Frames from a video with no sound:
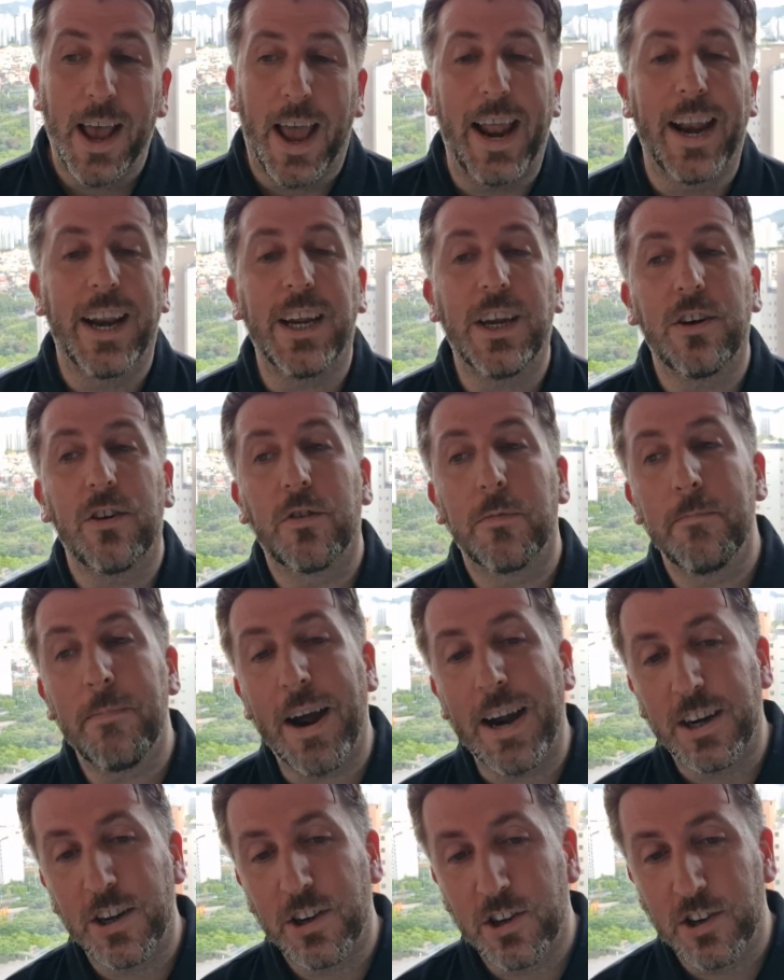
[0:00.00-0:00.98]
And each
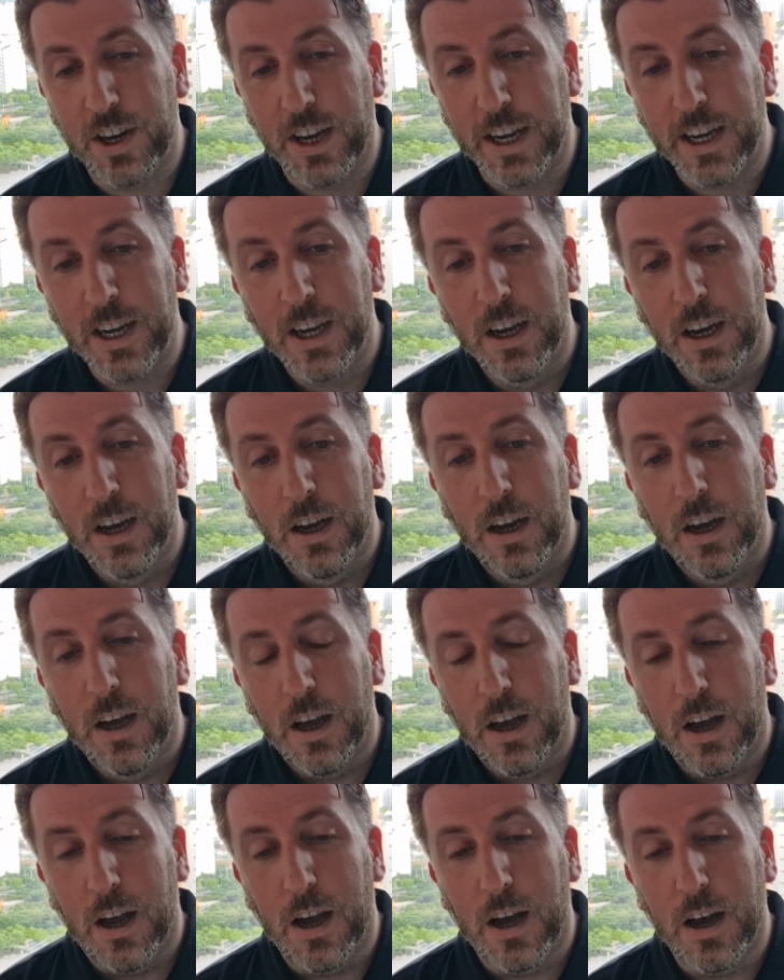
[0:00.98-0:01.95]
match day,
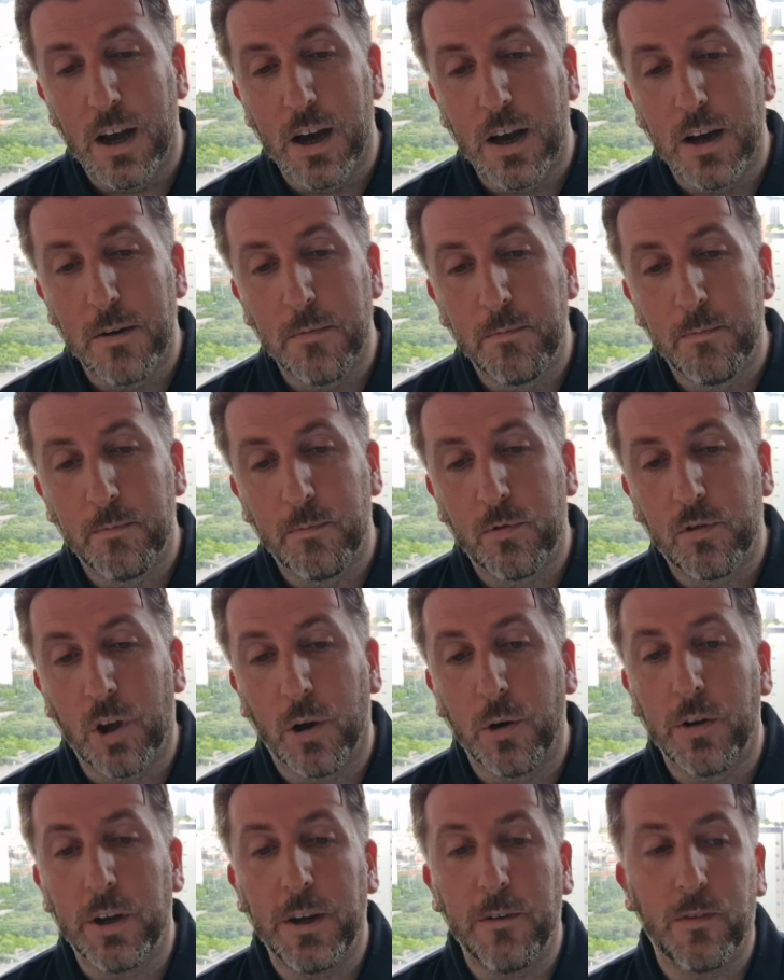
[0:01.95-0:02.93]
um,
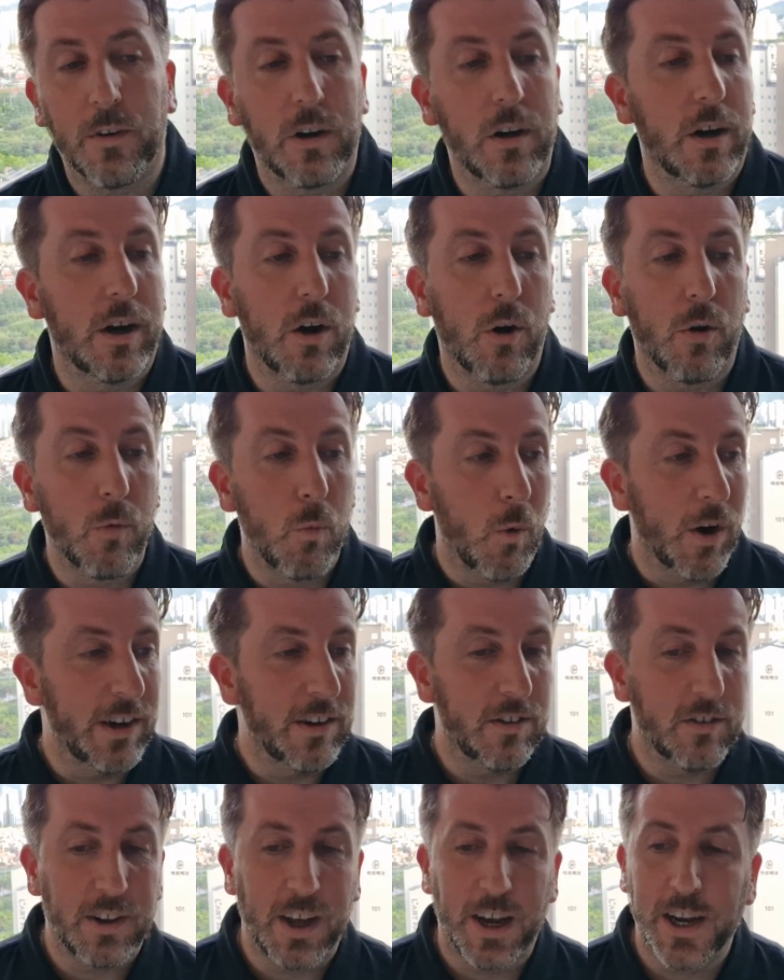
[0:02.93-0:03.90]
so even like on
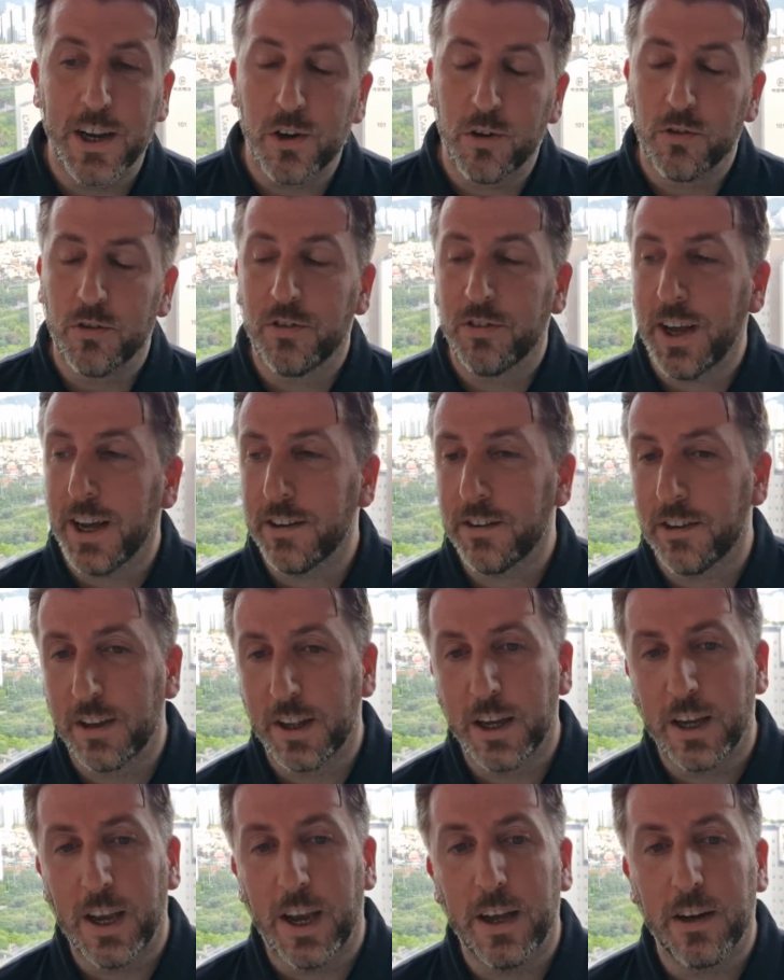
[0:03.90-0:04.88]
Wednesday and on
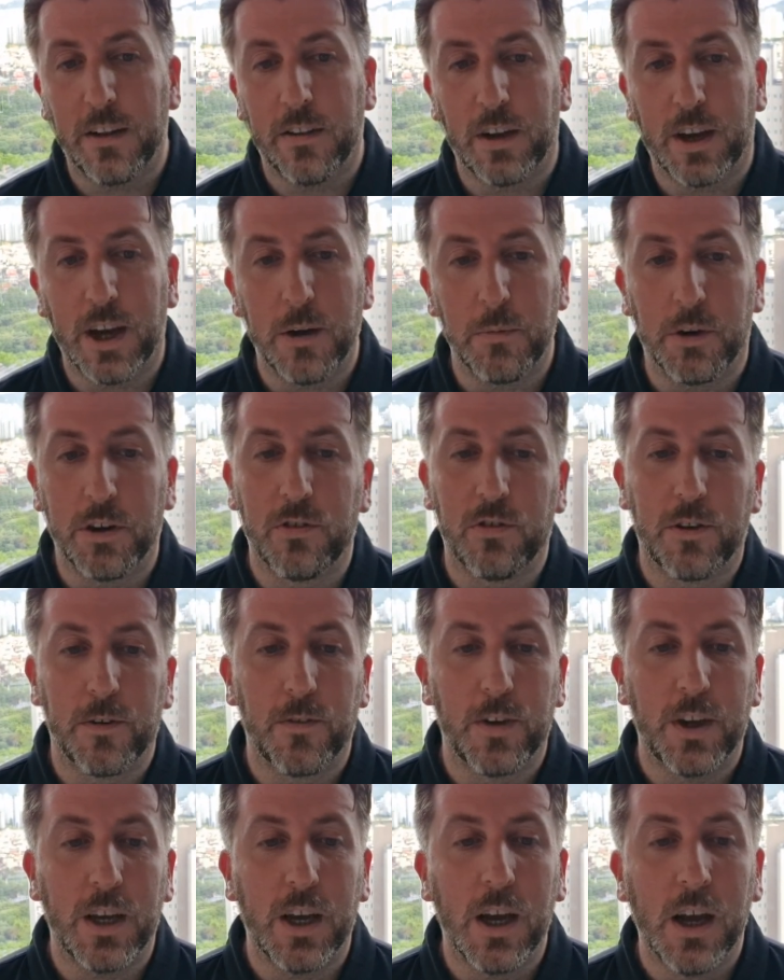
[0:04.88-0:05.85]
Saturday ahead of the game against
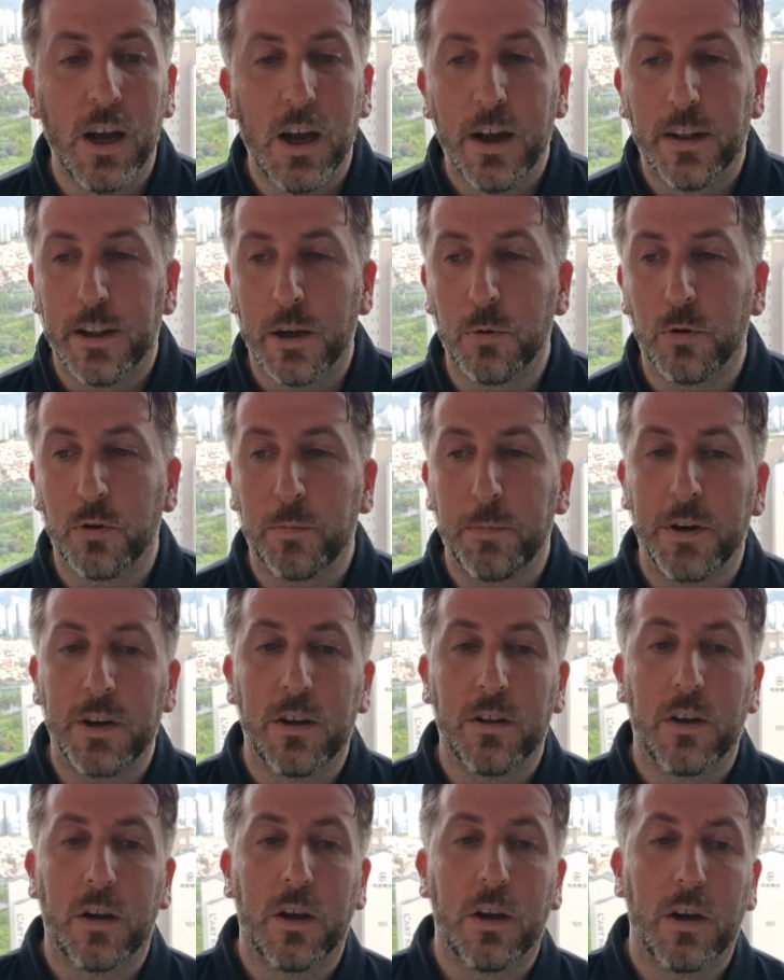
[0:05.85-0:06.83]
Sevilla, they will
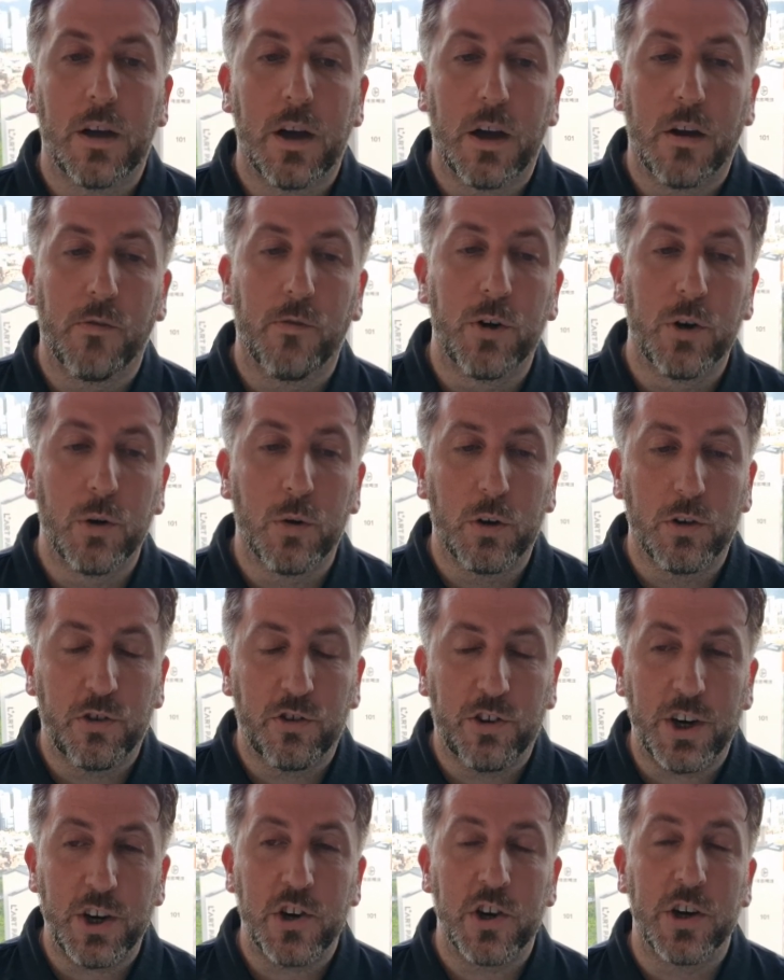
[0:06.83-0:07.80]
spend a, a real
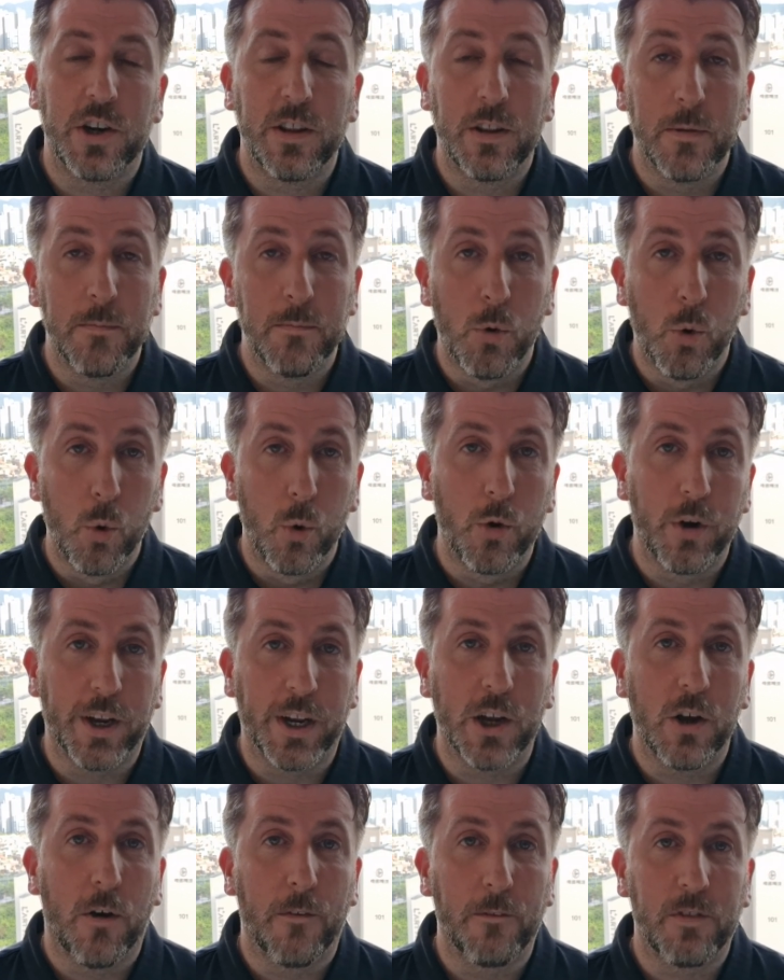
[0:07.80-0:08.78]
session in the
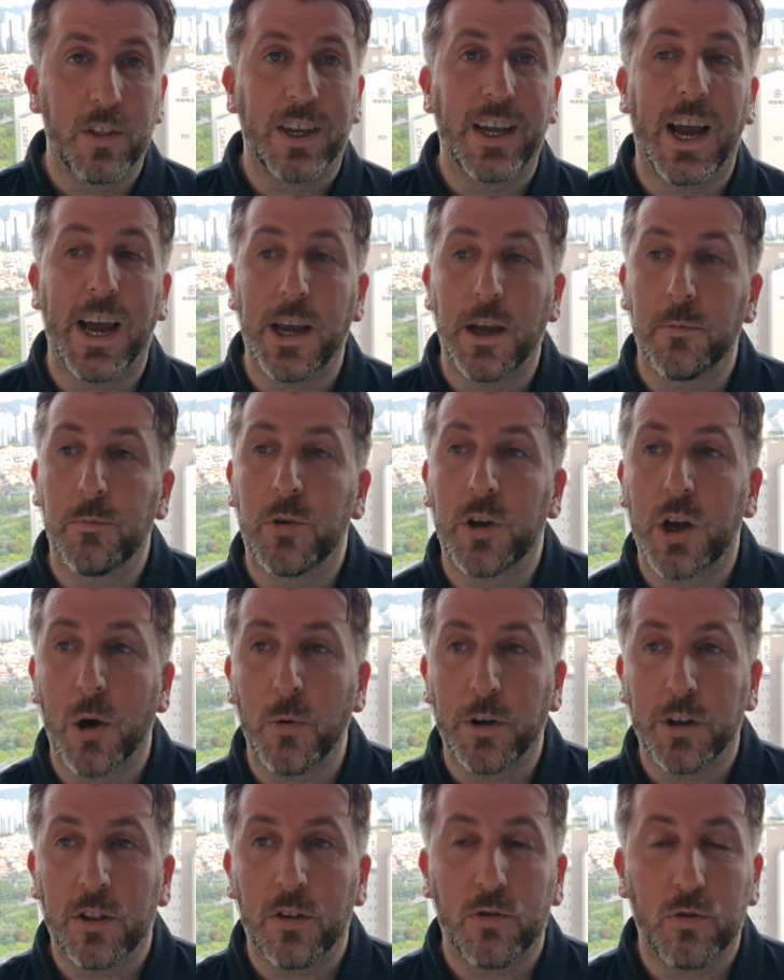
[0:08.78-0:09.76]
morning of the game
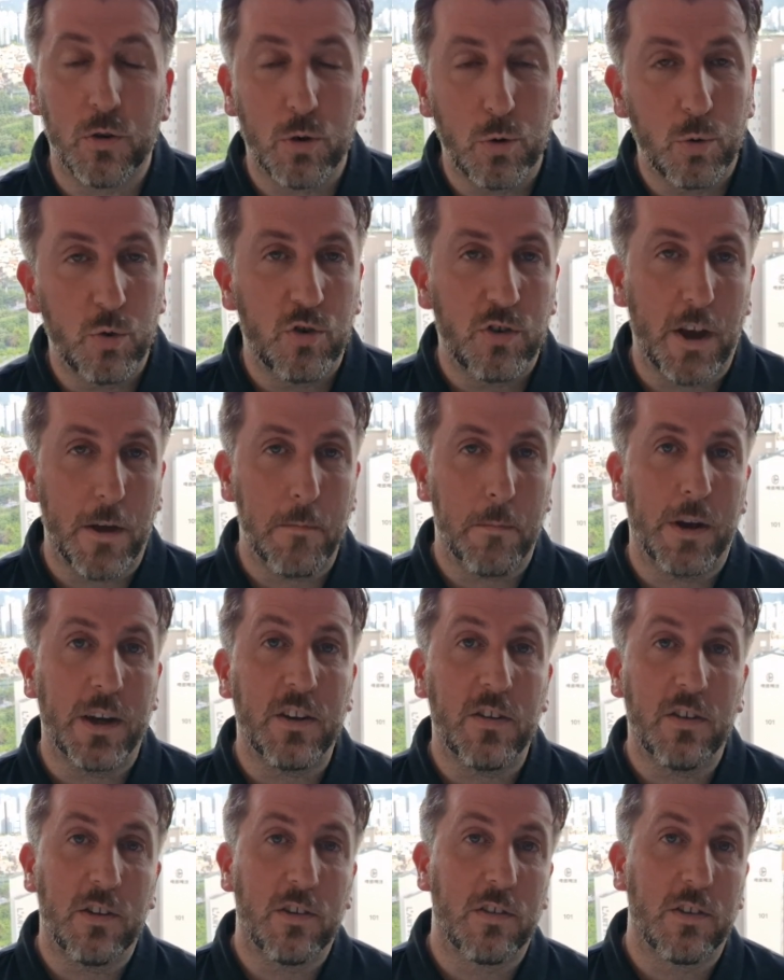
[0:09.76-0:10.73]
going through set
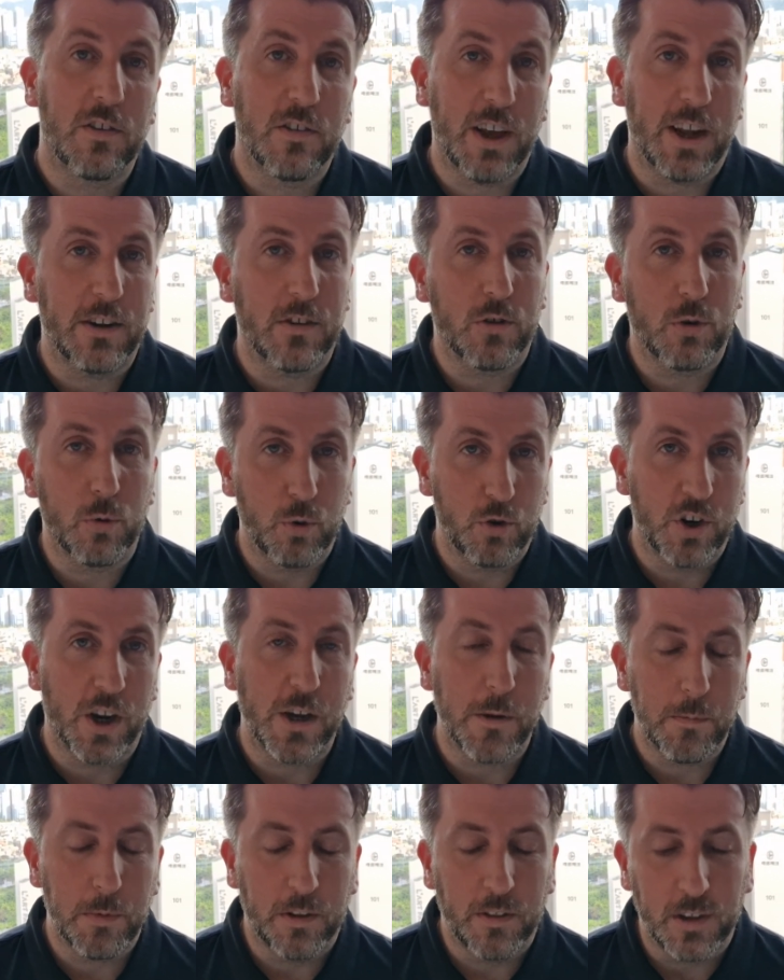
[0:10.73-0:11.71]
pieces and tactical
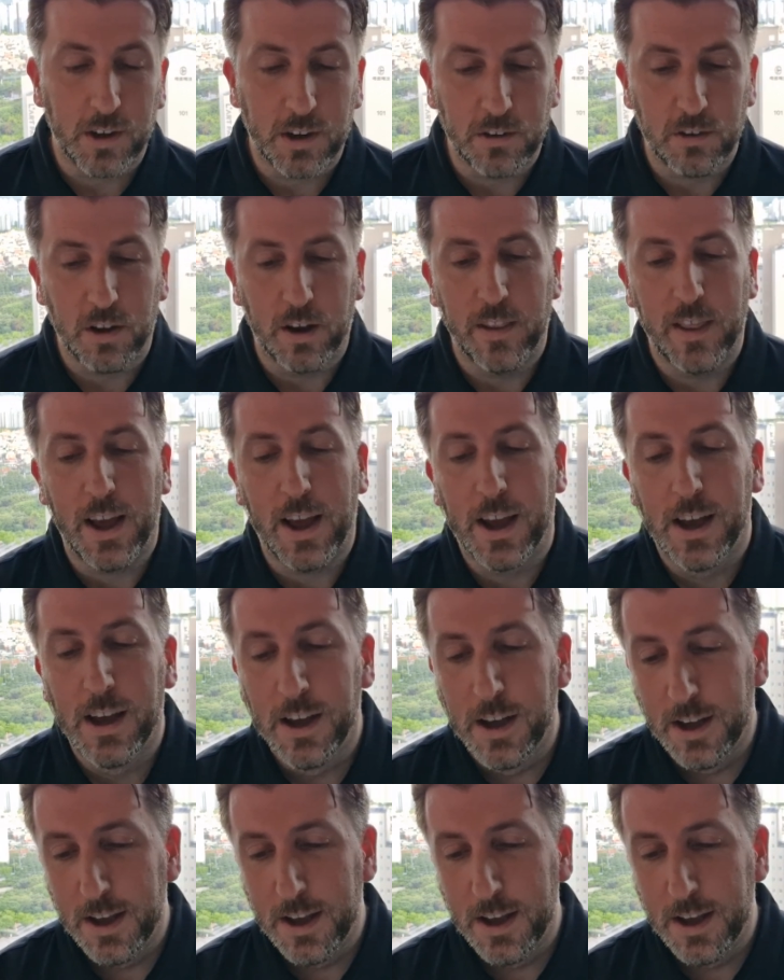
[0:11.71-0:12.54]
shape and things like that.